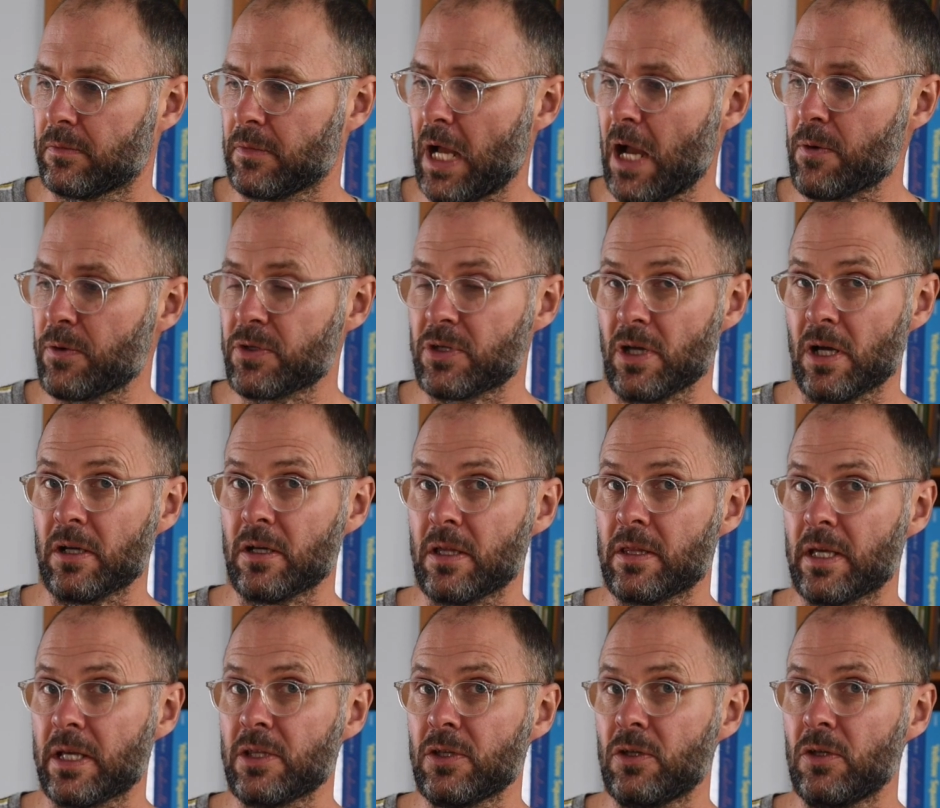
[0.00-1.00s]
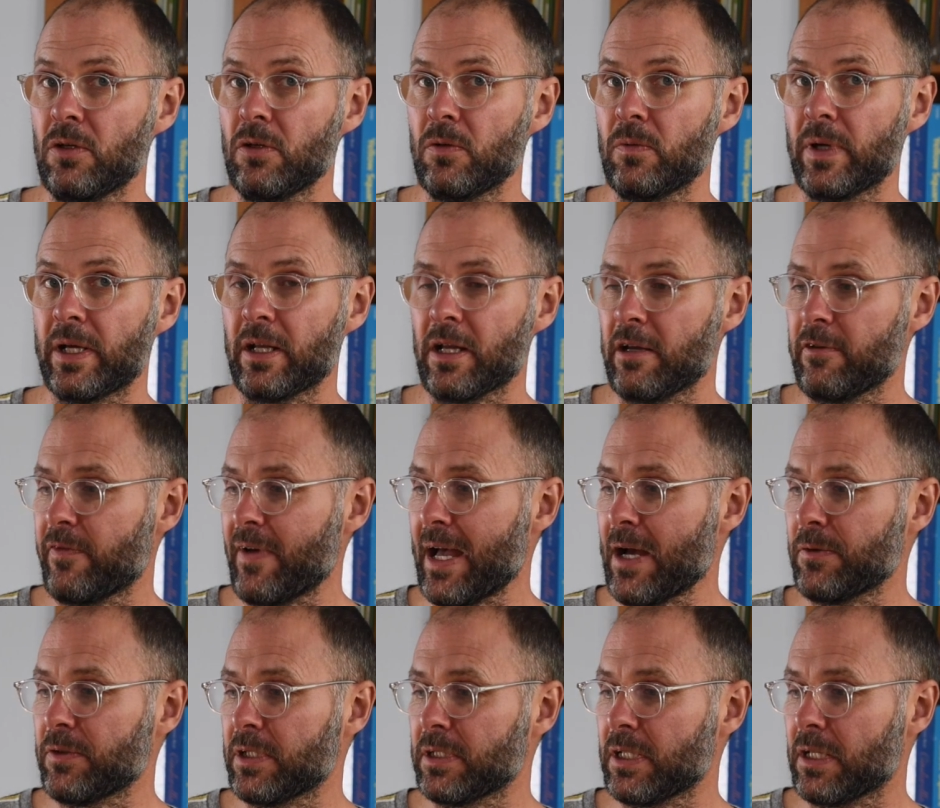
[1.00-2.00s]
I was younger than you when I
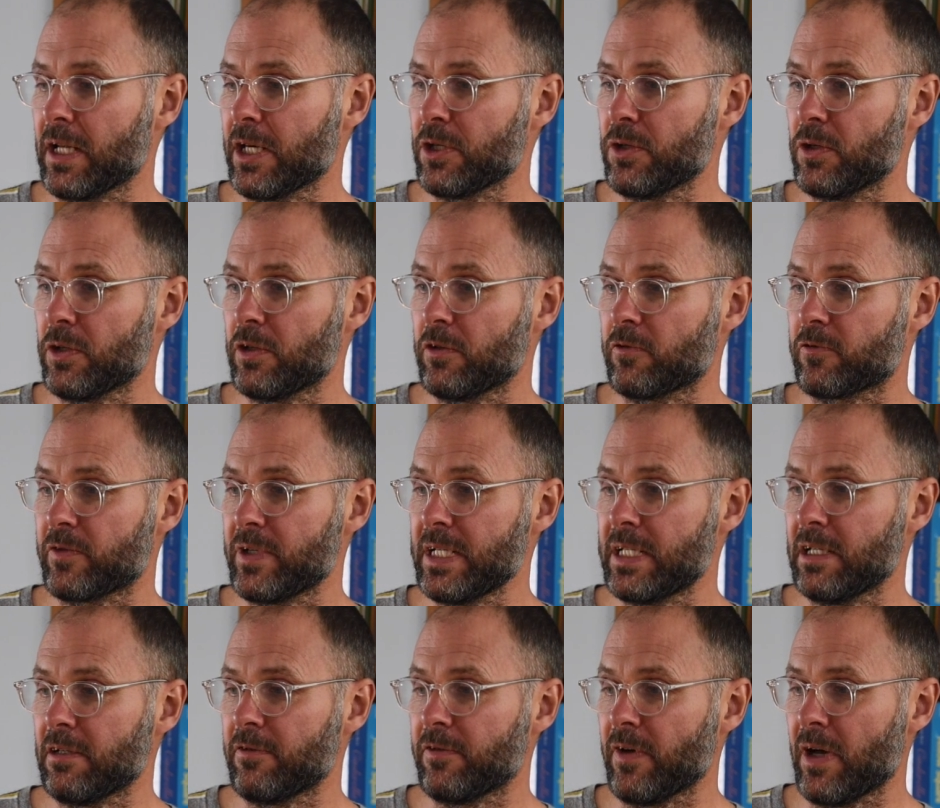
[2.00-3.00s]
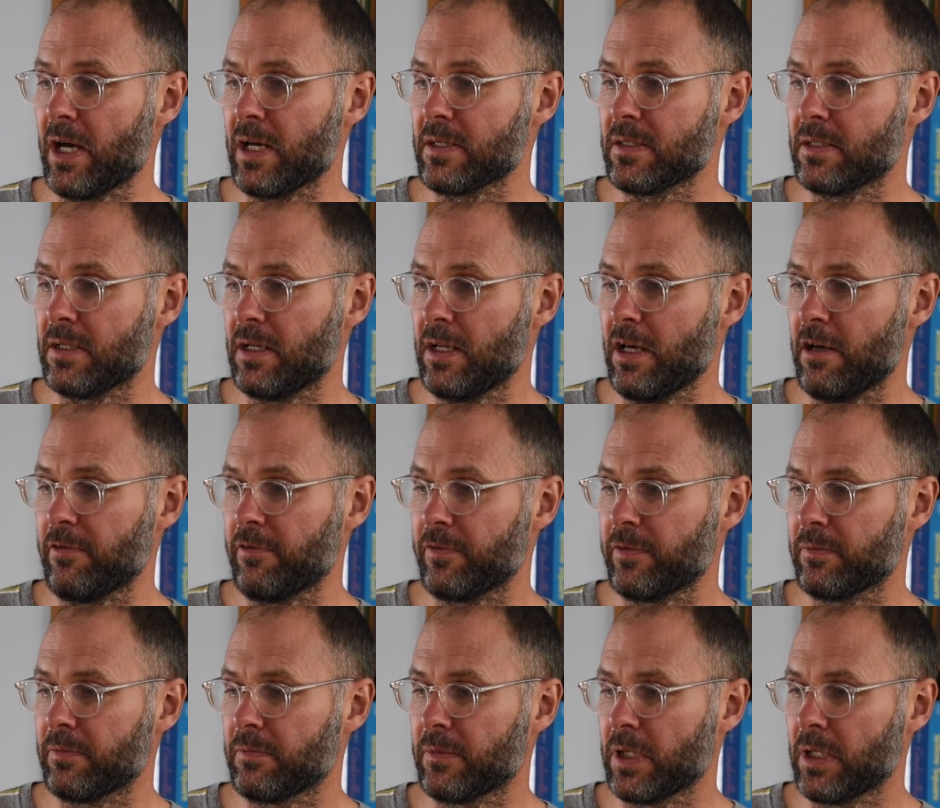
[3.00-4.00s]
found it, and I couldn't read it fast enough.
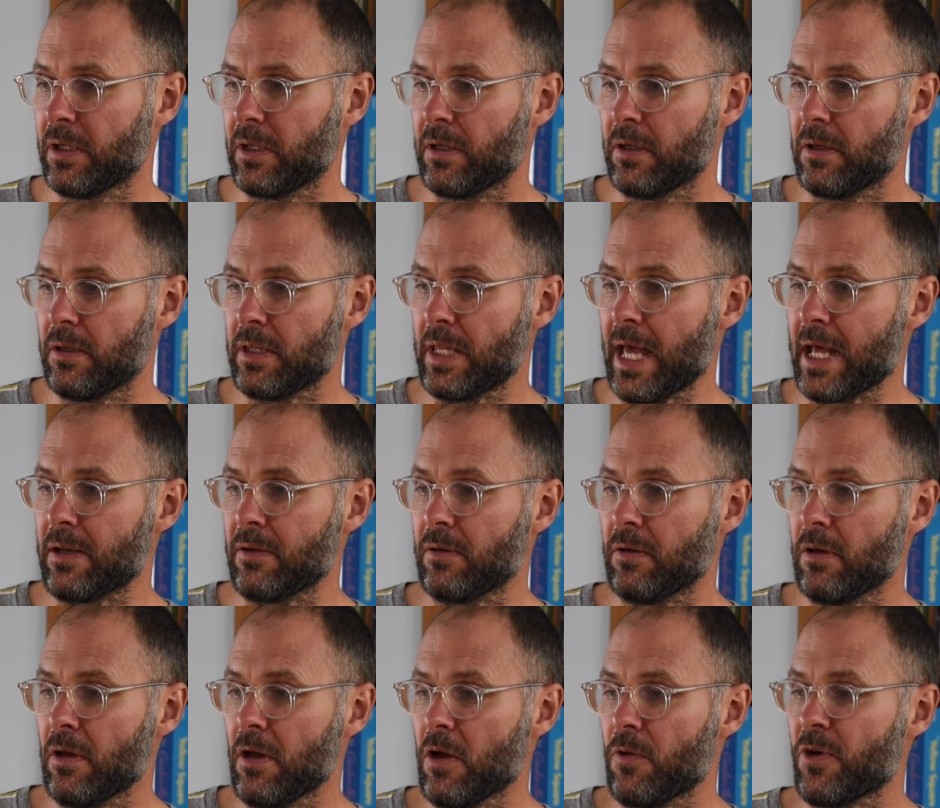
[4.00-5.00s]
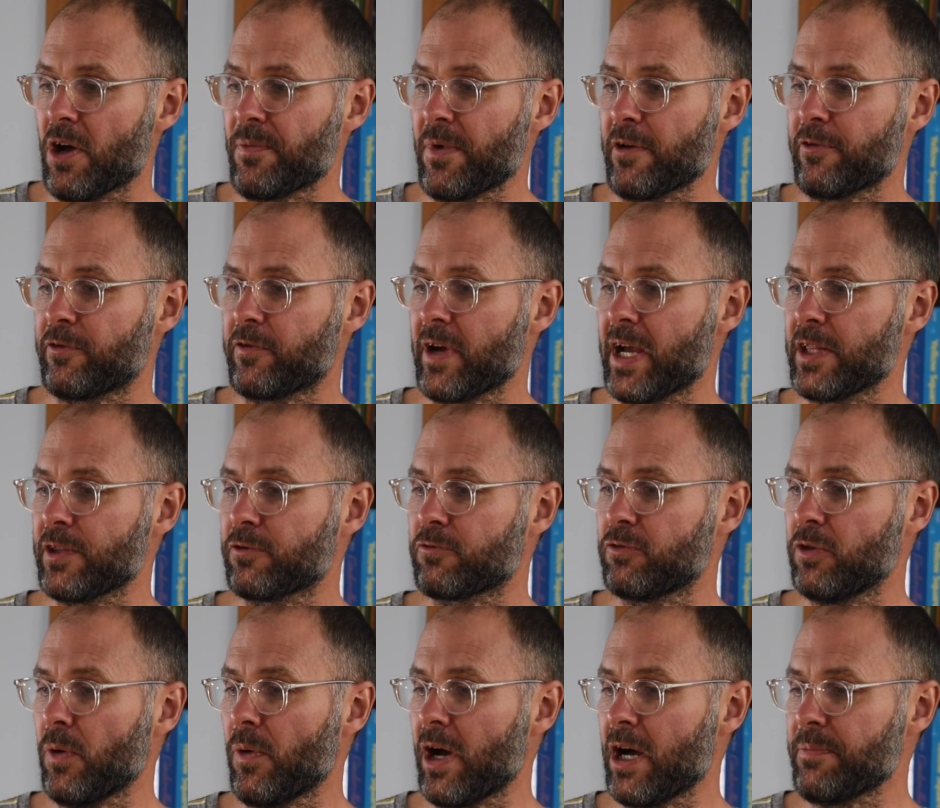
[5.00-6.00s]
Then, while my friends
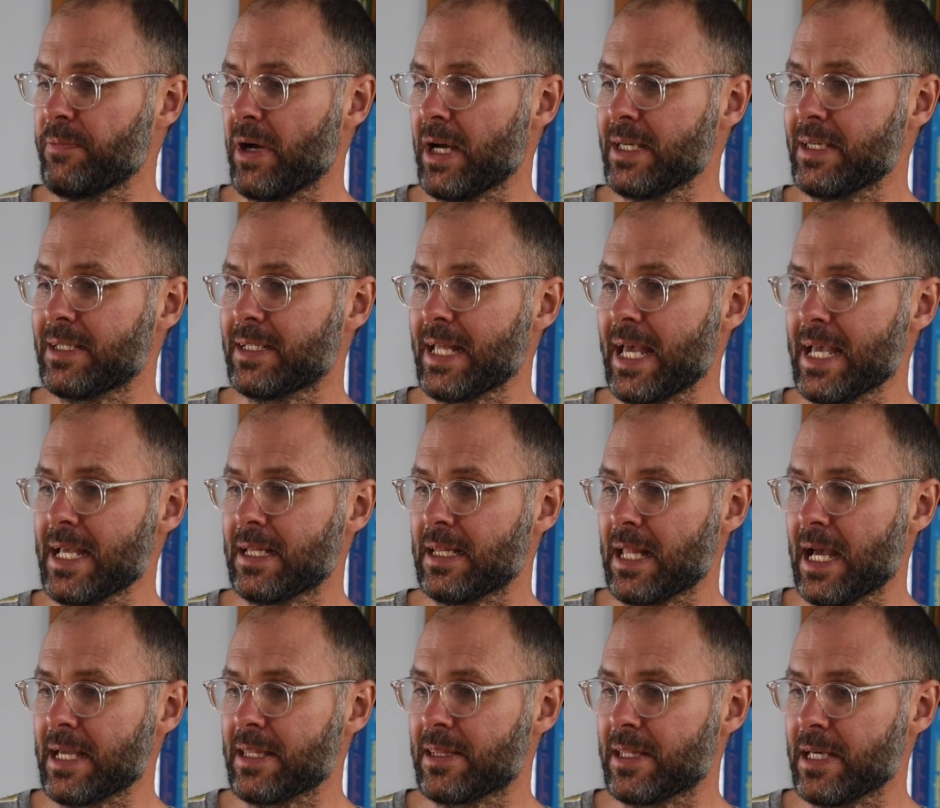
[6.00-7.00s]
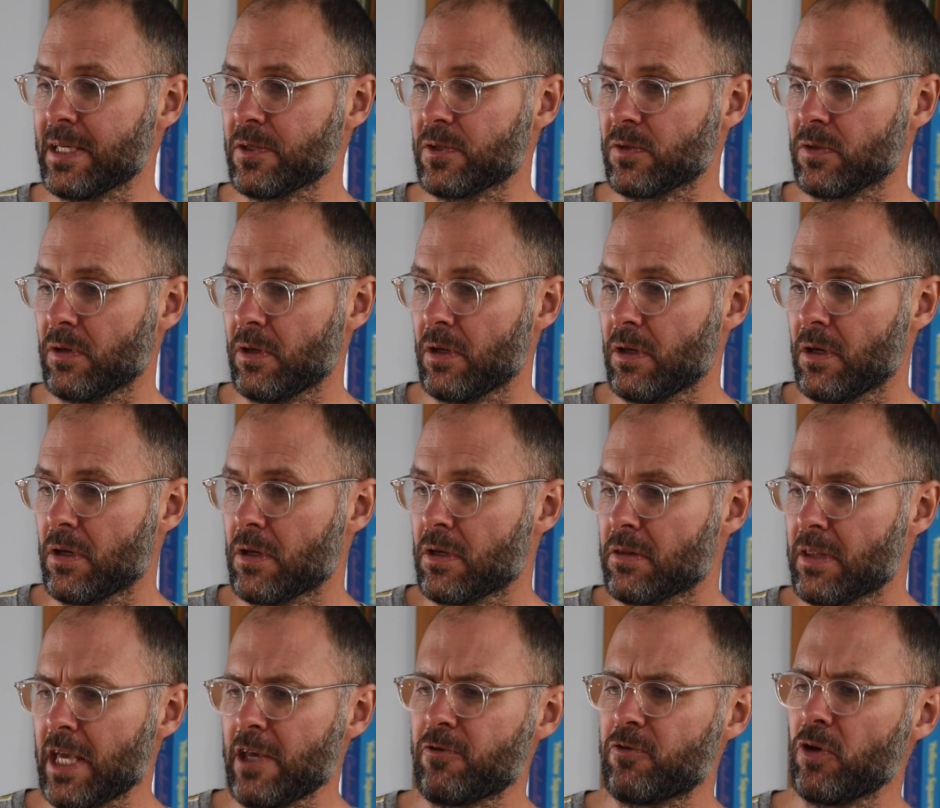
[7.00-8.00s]
grew up, I stayed like this.
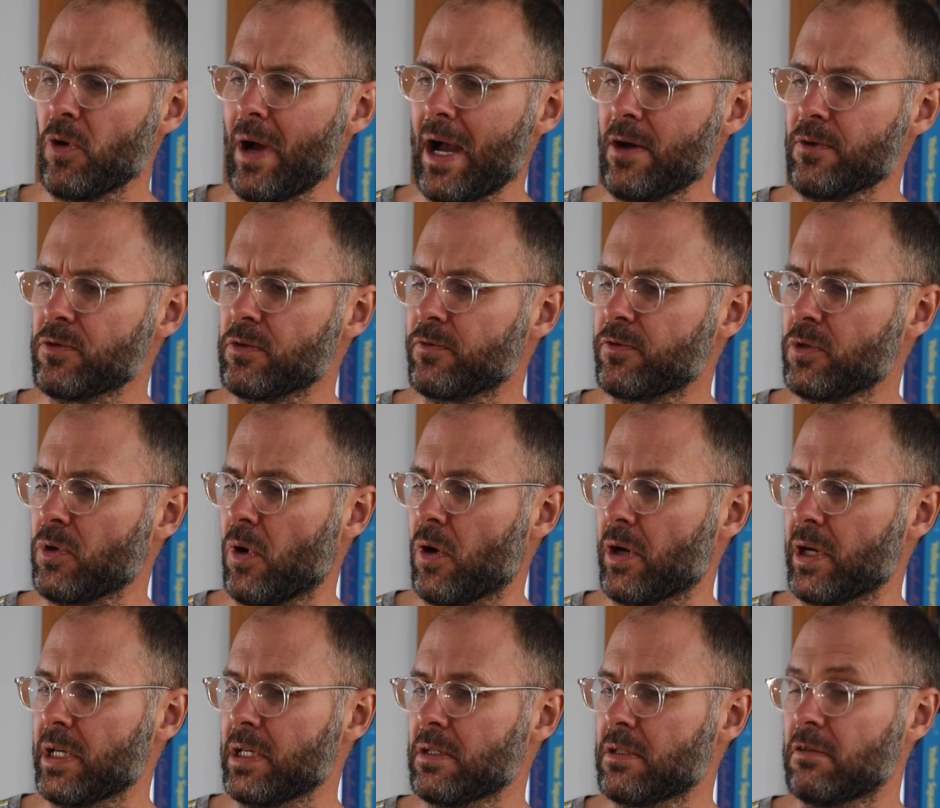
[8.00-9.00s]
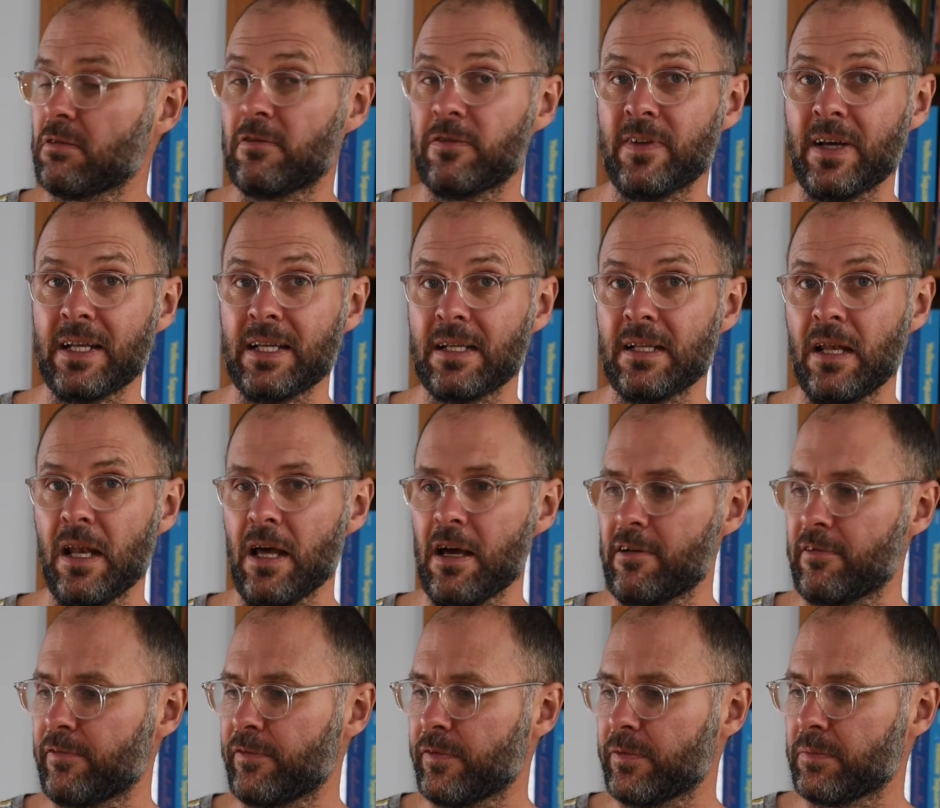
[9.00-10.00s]
They grew out of toys and fell in
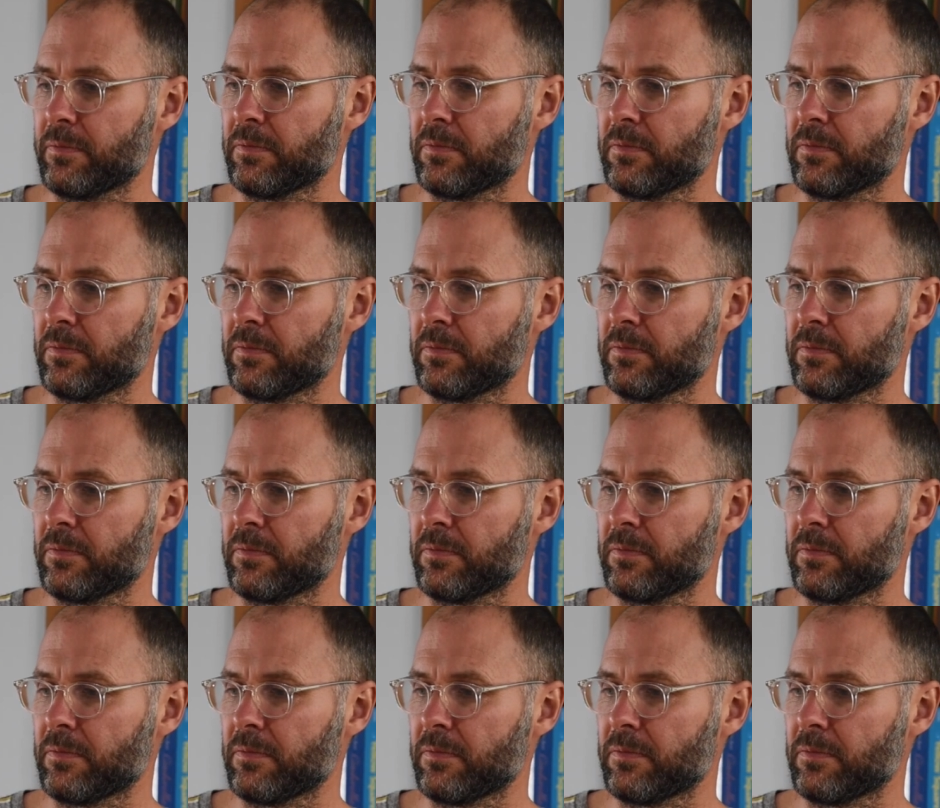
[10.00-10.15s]
love.